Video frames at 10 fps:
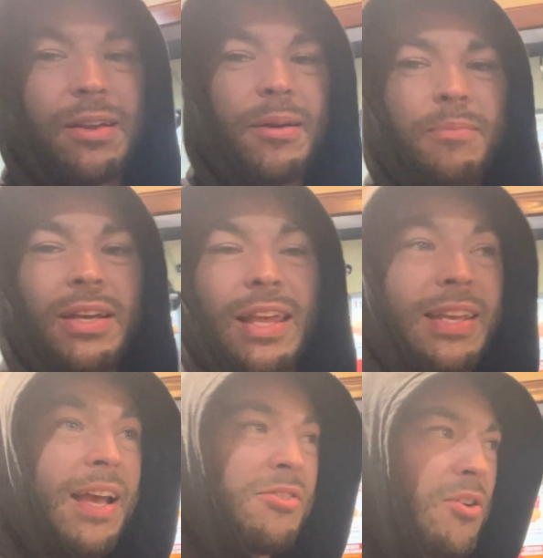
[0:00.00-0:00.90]
me, Lady
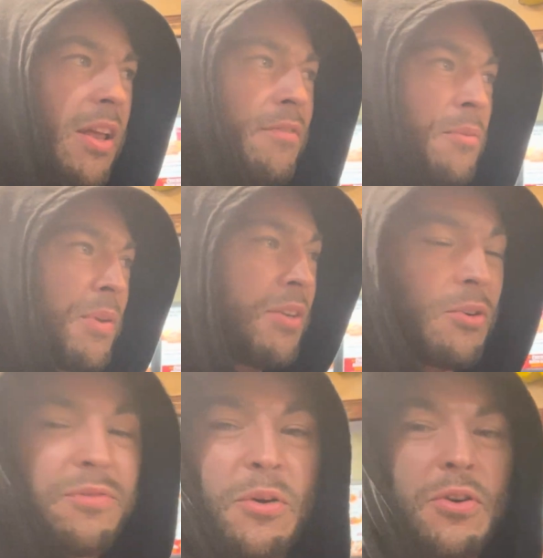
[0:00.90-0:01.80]
Gangster, and MVP doing
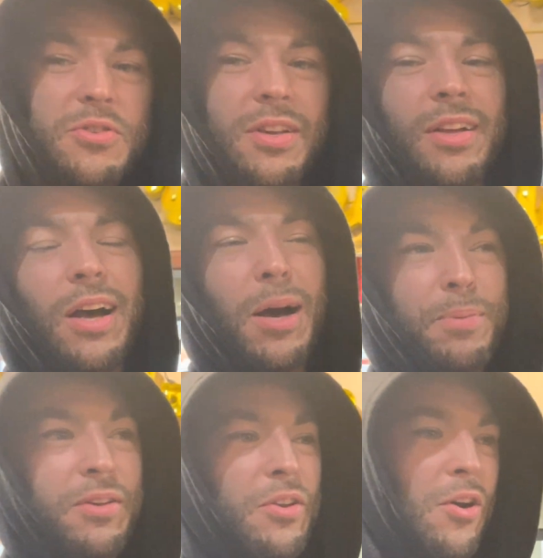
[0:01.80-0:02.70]
photos up in
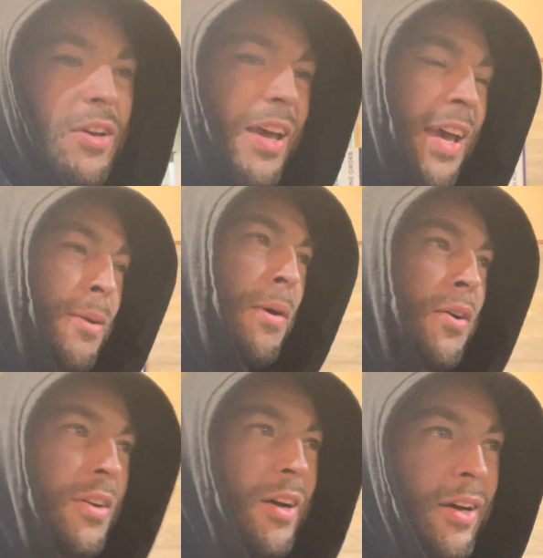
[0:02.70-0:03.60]
New York at about,
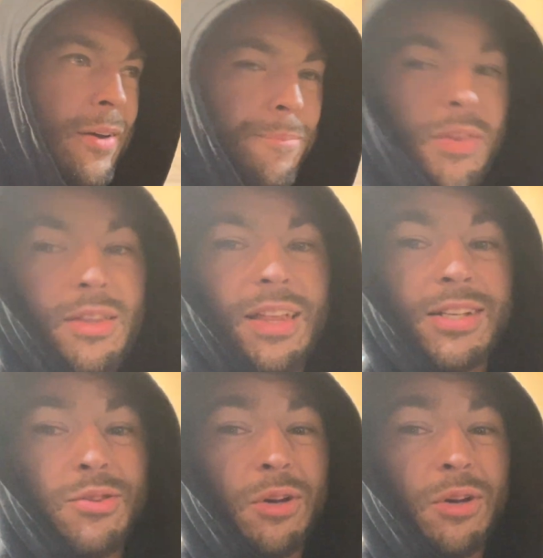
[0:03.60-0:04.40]
that's 3